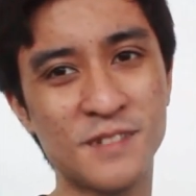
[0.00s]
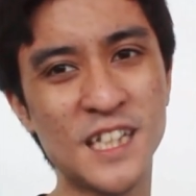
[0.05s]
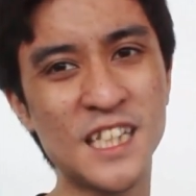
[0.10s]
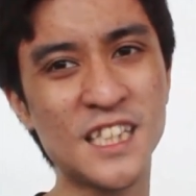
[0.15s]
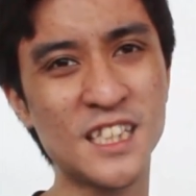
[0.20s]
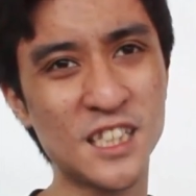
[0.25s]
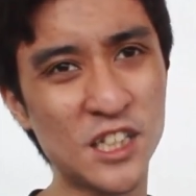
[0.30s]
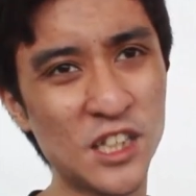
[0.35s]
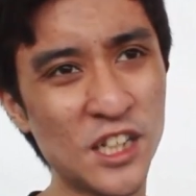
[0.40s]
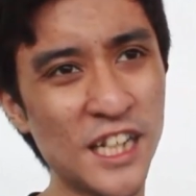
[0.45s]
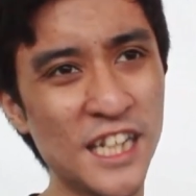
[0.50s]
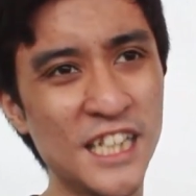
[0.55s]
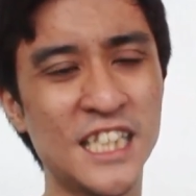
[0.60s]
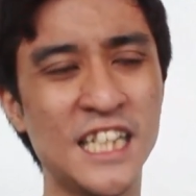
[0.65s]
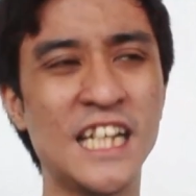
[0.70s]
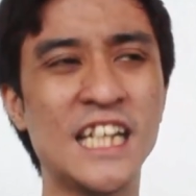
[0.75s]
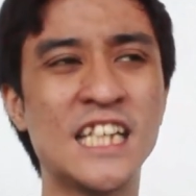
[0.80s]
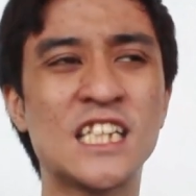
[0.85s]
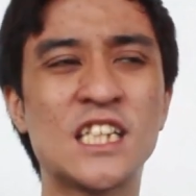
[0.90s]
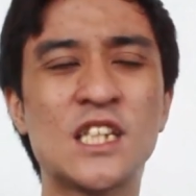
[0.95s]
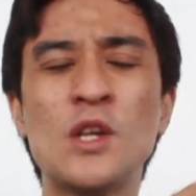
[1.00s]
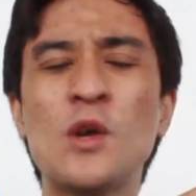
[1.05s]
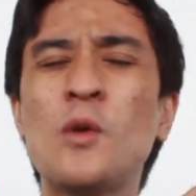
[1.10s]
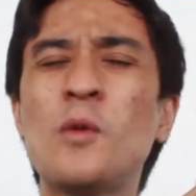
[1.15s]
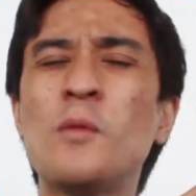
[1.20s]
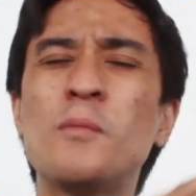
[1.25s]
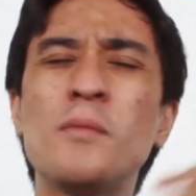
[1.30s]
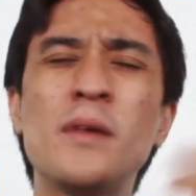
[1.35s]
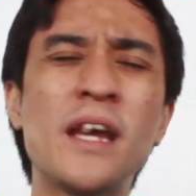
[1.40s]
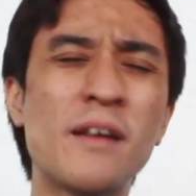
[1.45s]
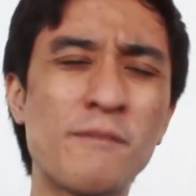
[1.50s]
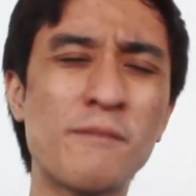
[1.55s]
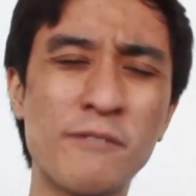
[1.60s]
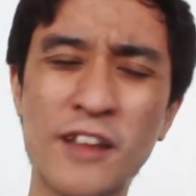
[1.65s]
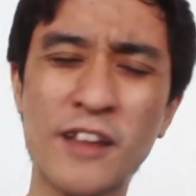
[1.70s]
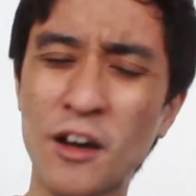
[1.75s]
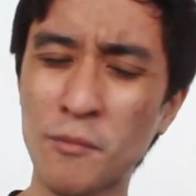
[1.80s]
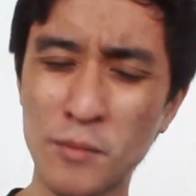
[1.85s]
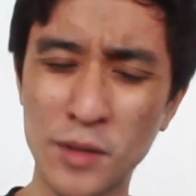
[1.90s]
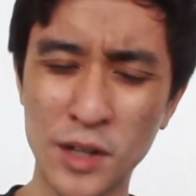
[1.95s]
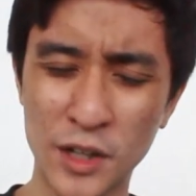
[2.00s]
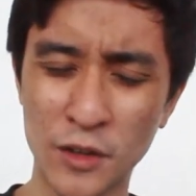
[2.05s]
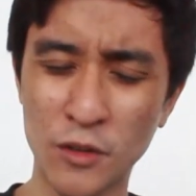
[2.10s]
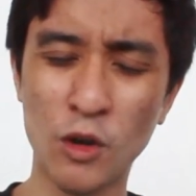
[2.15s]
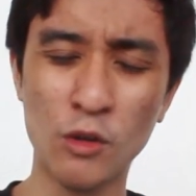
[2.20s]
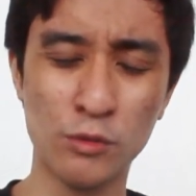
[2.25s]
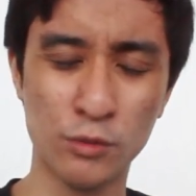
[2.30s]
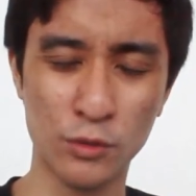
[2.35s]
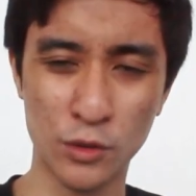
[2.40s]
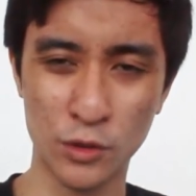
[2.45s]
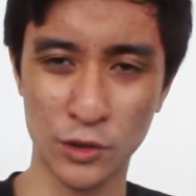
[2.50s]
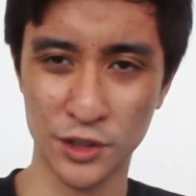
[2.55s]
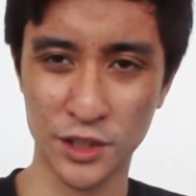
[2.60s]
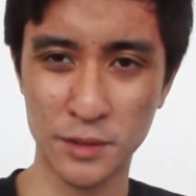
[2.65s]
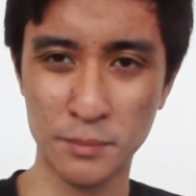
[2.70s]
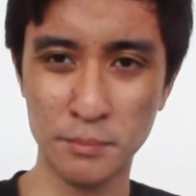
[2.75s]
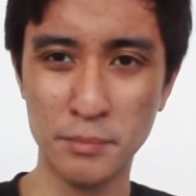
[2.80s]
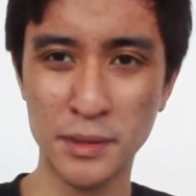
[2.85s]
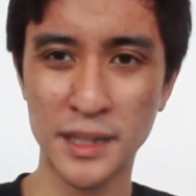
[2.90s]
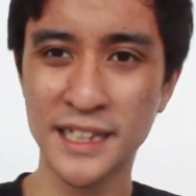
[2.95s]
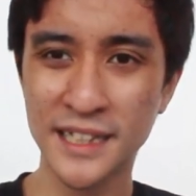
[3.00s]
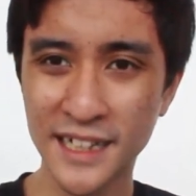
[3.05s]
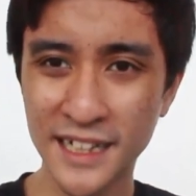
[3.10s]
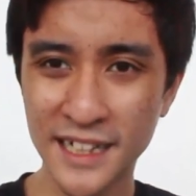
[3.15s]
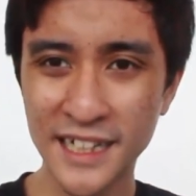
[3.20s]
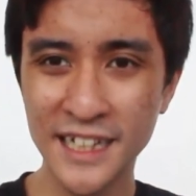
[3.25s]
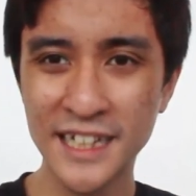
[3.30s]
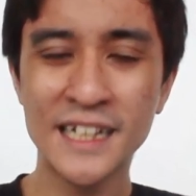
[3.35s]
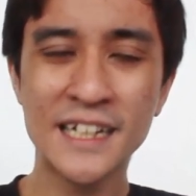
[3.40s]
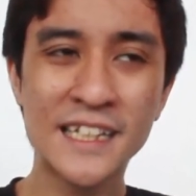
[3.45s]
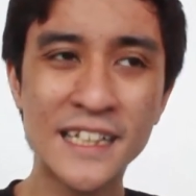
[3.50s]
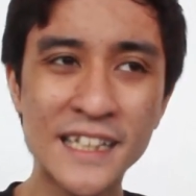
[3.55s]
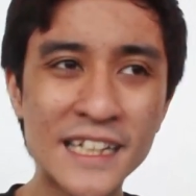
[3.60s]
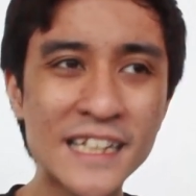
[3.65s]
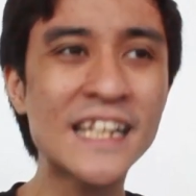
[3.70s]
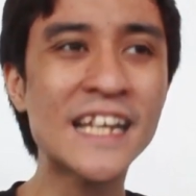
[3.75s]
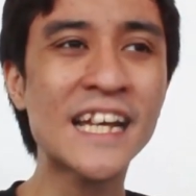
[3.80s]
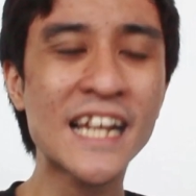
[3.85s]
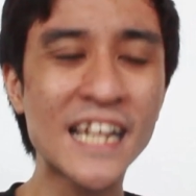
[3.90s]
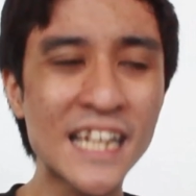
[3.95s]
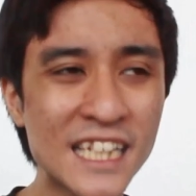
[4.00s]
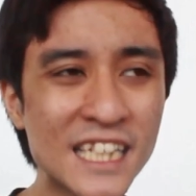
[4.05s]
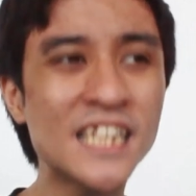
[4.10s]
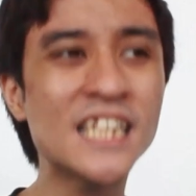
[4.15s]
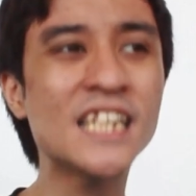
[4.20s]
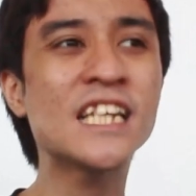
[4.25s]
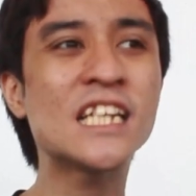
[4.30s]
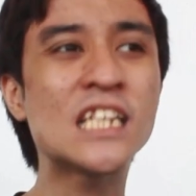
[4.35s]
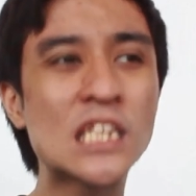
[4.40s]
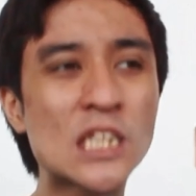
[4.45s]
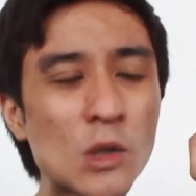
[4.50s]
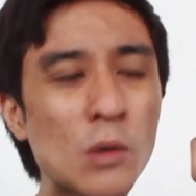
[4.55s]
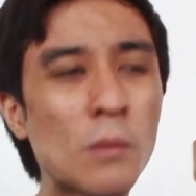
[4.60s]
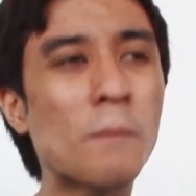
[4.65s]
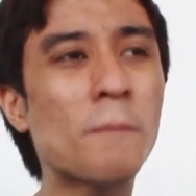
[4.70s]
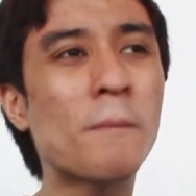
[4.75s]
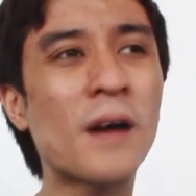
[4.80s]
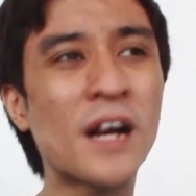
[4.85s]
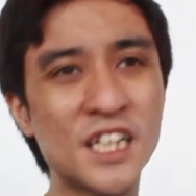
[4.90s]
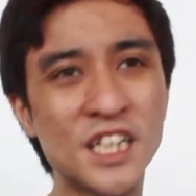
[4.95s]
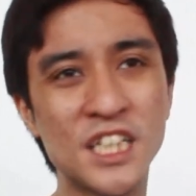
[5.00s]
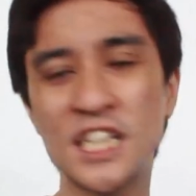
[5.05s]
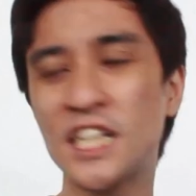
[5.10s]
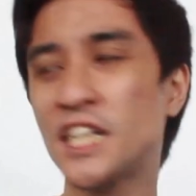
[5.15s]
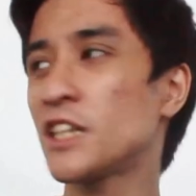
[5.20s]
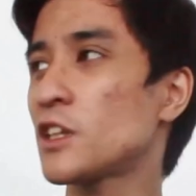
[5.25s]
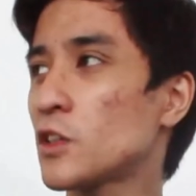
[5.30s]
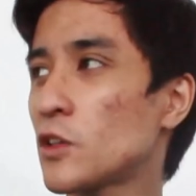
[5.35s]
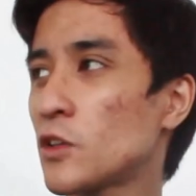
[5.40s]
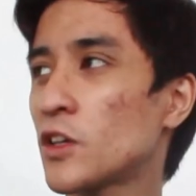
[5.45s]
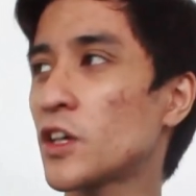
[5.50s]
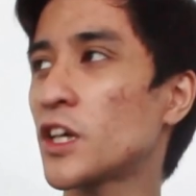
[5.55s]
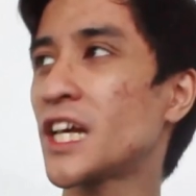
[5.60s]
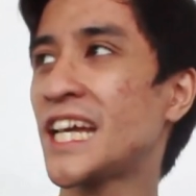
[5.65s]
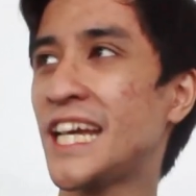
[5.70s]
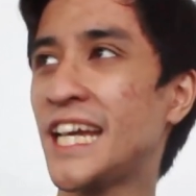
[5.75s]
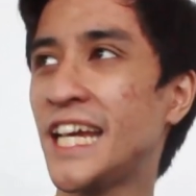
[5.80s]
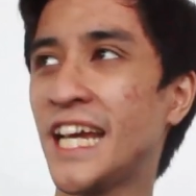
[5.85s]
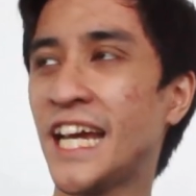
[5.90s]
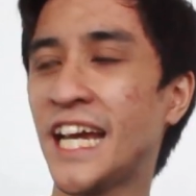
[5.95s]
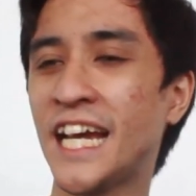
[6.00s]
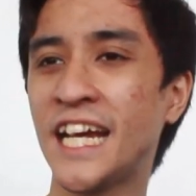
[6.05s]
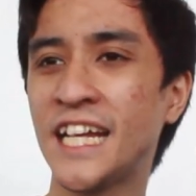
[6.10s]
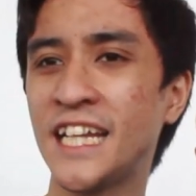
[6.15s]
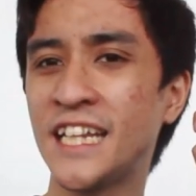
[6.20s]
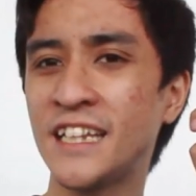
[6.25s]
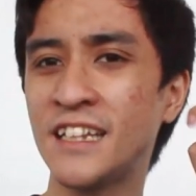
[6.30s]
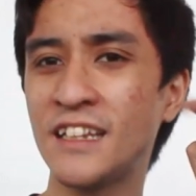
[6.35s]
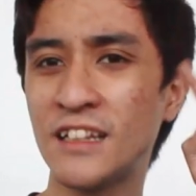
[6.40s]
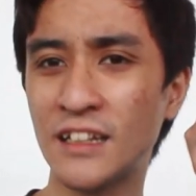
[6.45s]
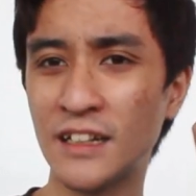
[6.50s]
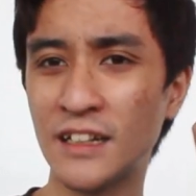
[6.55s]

It's crazy. It's no BMW, of course, but that engine is so punchy and torquey and